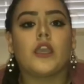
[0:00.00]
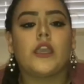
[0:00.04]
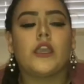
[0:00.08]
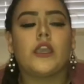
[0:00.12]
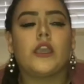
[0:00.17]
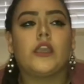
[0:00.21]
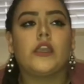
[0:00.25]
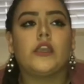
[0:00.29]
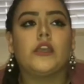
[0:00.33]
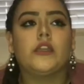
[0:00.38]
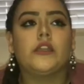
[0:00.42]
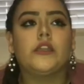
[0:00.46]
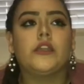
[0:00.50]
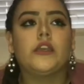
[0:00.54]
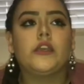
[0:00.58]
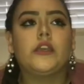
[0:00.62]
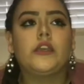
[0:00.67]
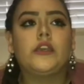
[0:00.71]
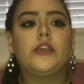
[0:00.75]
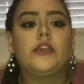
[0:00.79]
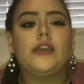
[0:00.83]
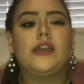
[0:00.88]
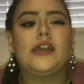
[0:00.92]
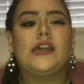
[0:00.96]
And
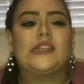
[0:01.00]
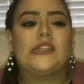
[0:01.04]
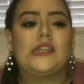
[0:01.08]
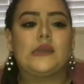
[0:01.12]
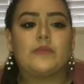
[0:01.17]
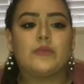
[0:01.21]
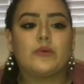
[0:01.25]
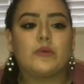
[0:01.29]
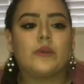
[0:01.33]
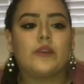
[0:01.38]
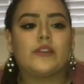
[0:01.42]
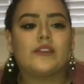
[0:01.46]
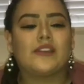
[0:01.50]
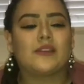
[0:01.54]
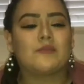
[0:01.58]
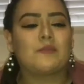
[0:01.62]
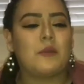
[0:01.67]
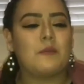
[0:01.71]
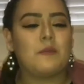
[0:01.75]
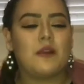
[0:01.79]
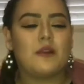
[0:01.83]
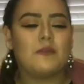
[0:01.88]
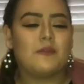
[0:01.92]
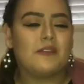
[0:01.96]
at that point, like
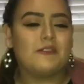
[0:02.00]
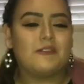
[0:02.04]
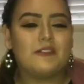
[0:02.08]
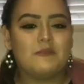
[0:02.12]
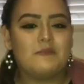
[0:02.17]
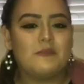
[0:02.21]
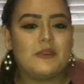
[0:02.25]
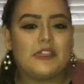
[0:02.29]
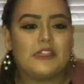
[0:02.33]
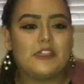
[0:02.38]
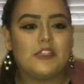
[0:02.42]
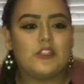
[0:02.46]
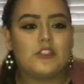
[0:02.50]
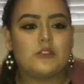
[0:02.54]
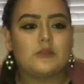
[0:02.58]
my mom even admitted,